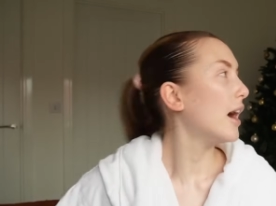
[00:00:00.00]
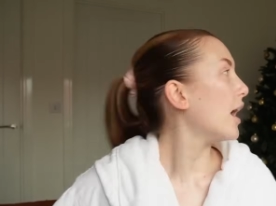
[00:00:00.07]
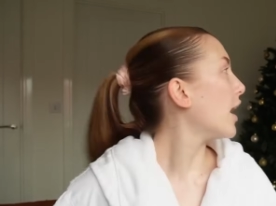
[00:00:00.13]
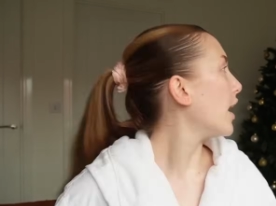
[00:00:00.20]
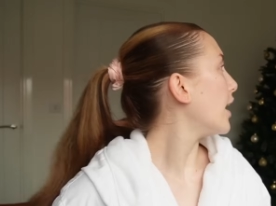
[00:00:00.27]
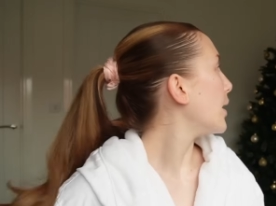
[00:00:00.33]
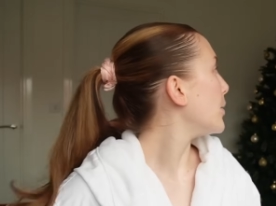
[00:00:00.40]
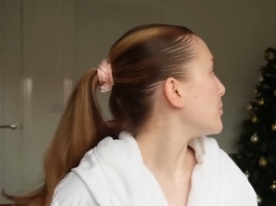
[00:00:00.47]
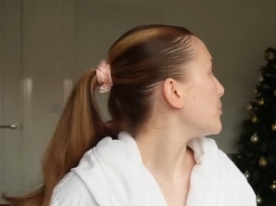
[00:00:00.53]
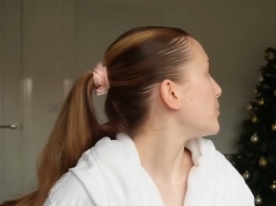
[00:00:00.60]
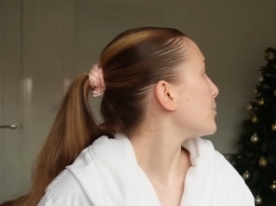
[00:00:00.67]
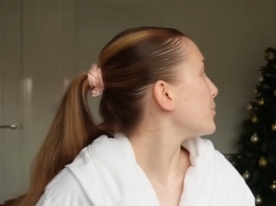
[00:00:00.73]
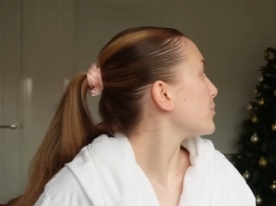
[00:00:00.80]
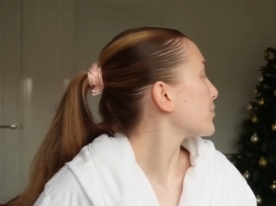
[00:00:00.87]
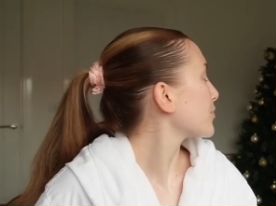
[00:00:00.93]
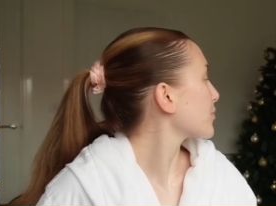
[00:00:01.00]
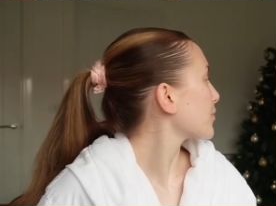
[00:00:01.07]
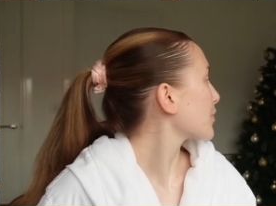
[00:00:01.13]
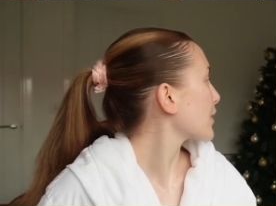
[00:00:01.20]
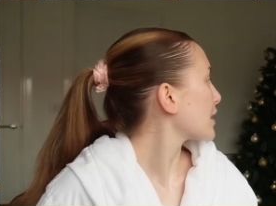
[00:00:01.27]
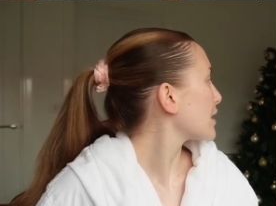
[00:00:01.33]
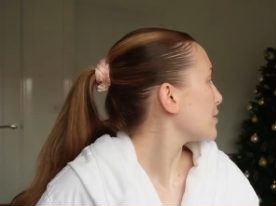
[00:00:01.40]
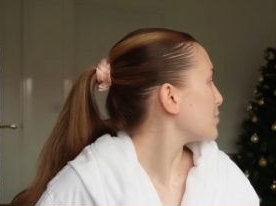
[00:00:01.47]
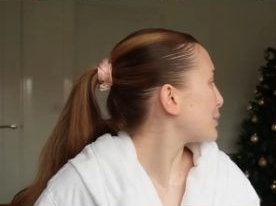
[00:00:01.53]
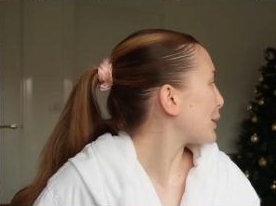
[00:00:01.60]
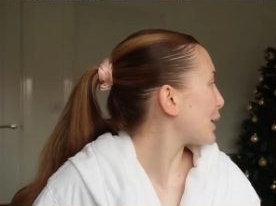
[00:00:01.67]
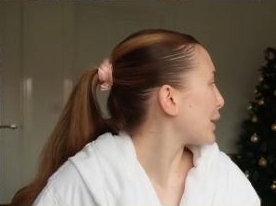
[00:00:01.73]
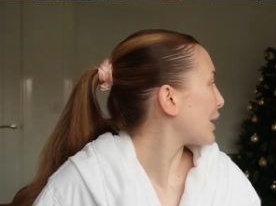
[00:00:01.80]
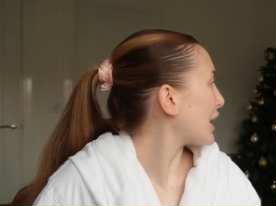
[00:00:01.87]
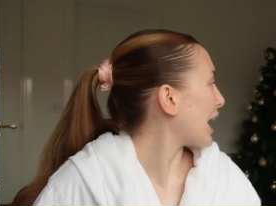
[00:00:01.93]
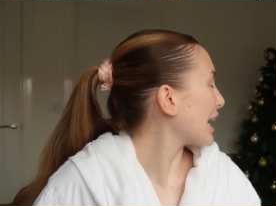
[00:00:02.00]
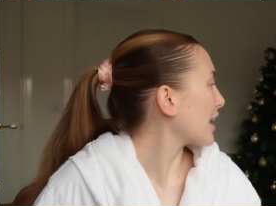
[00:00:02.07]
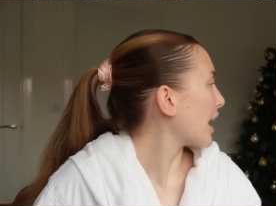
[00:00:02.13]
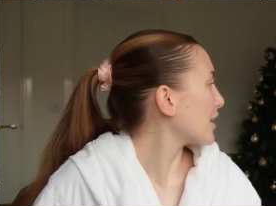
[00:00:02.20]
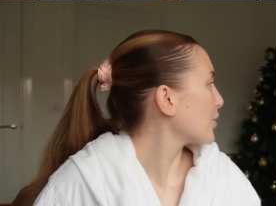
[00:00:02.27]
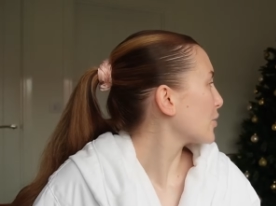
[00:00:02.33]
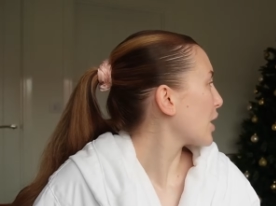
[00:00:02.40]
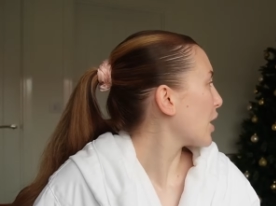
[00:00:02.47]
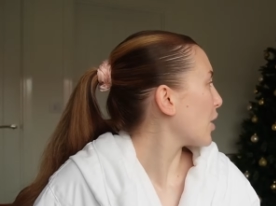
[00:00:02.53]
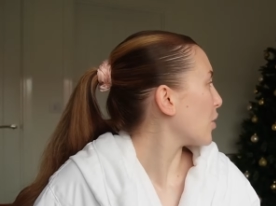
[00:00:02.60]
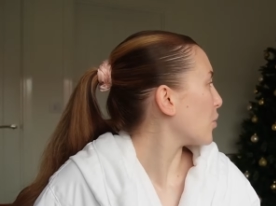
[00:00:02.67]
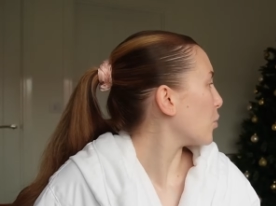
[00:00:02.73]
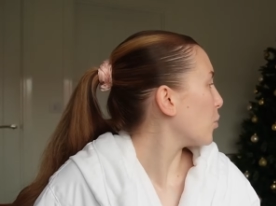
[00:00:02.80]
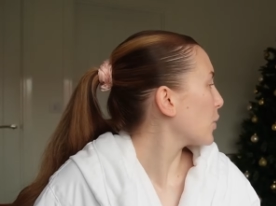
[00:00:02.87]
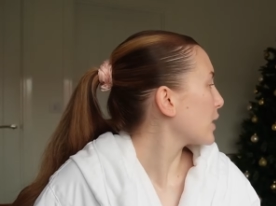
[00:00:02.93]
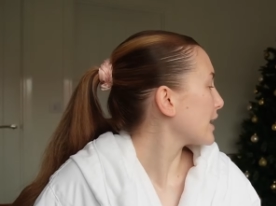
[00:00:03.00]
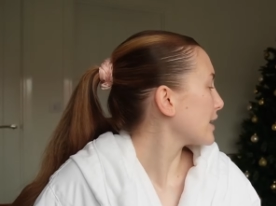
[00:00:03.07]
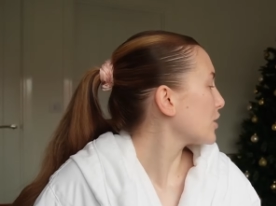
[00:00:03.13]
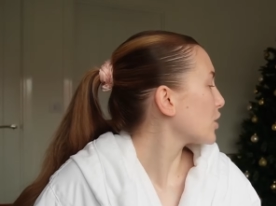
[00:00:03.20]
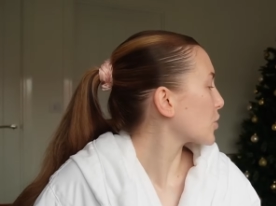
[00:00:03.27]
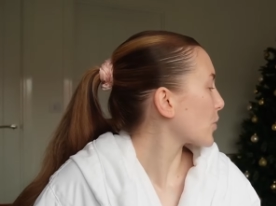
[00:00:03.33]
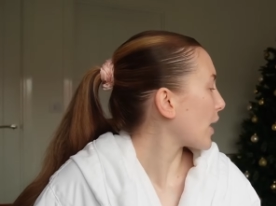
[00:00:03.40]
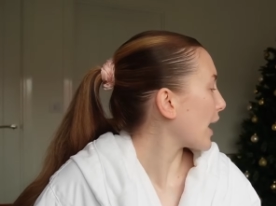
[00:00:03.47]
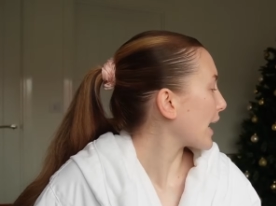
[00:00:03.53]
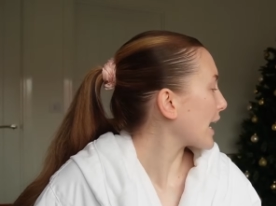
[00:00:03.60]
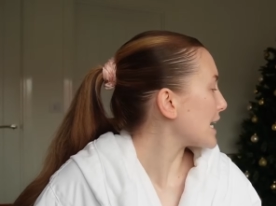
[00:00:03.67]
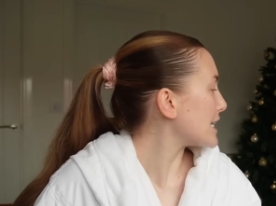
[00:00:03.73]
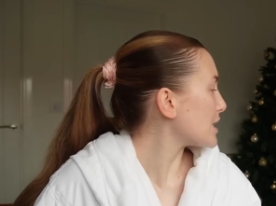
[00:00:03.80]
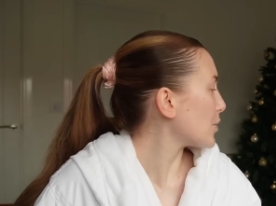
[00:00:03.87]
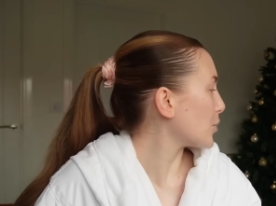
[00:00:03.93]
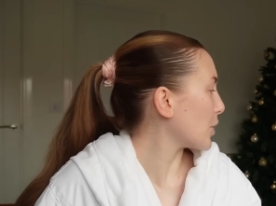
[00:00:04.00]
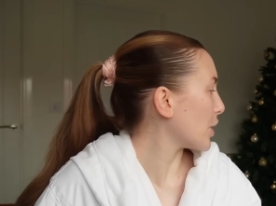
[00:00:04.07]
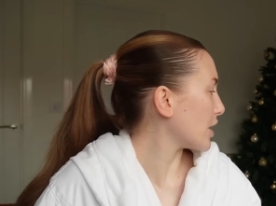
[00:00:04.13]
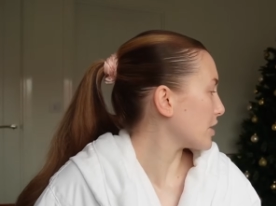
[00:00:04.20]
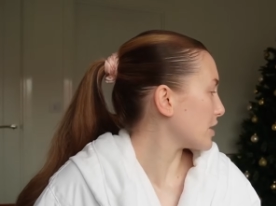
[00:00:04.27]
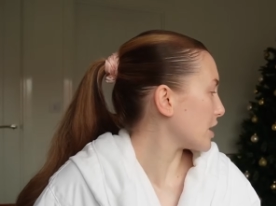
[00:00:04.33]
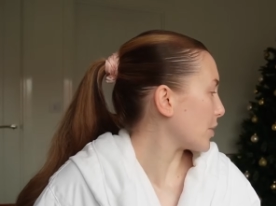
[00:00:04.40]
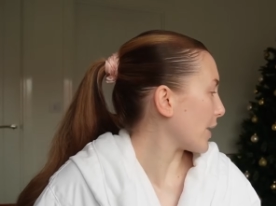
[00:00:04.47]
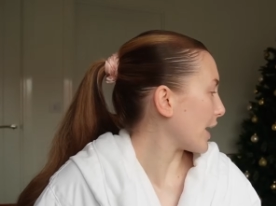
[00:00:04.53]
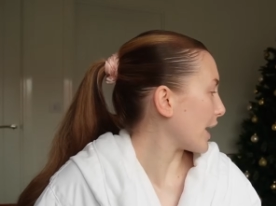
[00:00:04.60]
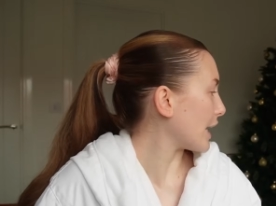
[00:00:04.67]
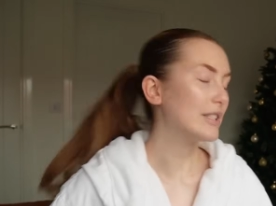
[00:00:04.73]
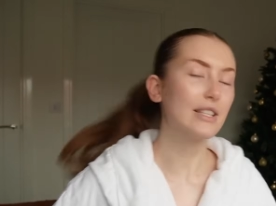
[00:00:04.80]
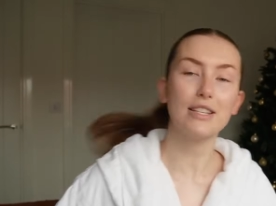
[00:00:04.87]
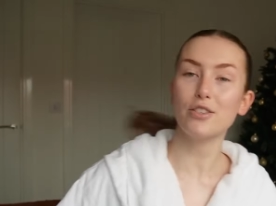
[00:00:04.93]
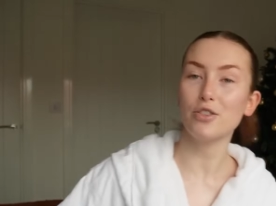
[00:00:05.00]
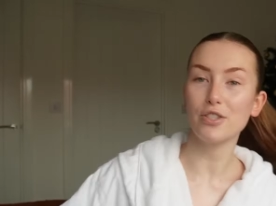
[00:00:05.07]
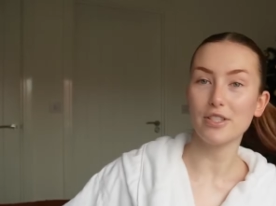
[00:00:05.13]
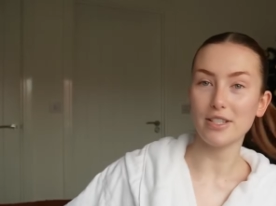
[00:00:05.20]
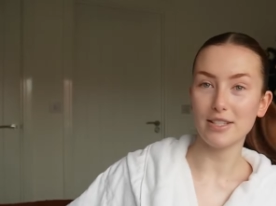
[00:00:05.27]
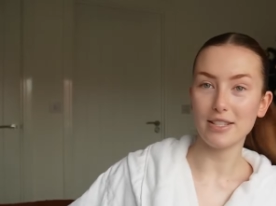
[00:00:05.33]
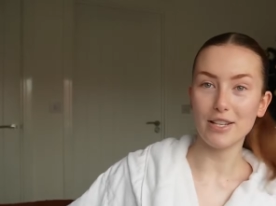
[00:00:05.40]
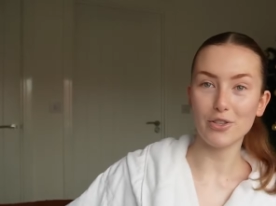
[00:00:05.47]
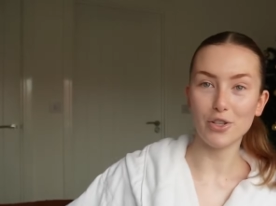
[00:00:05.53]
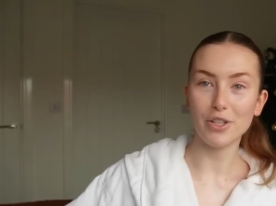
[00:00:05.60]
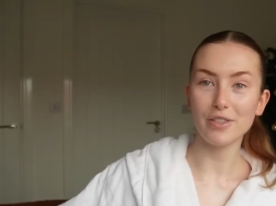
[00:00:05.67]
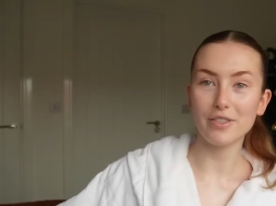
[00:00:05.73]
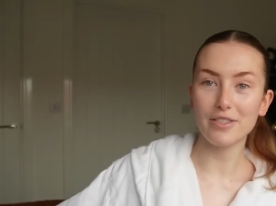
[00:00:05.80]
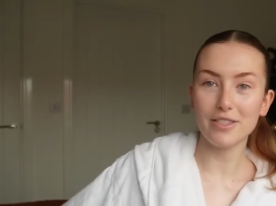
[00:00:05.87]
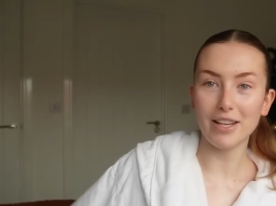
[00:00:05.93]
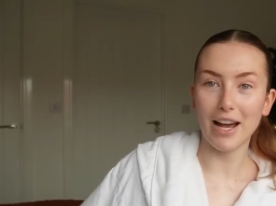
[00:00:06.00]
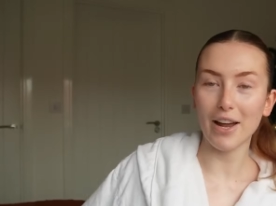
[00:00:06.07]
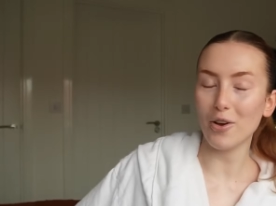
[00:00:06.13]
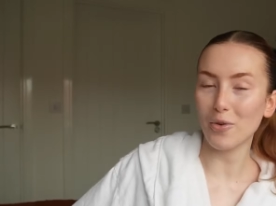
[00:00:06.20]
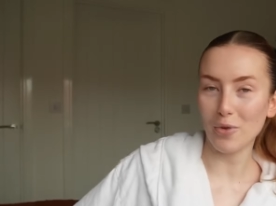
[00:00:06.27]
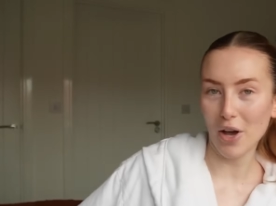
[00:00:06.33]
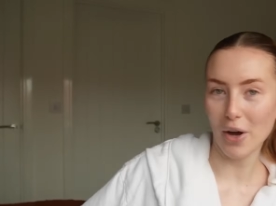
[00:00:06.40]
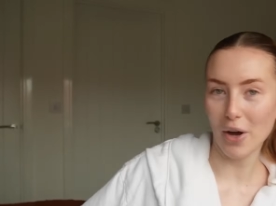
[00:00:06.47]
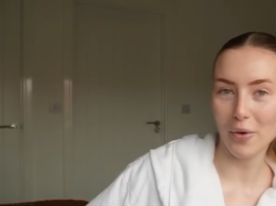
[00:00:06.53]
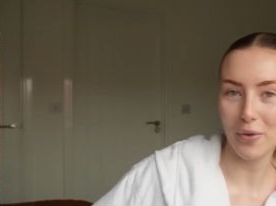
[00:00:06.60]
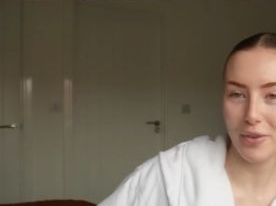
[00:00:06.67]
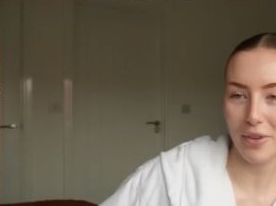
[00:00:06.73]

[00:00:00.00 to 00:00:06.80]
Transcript: Um, but I, I don't know. Would it look right? Is it worth doing? Decisions, decisions. I don't know.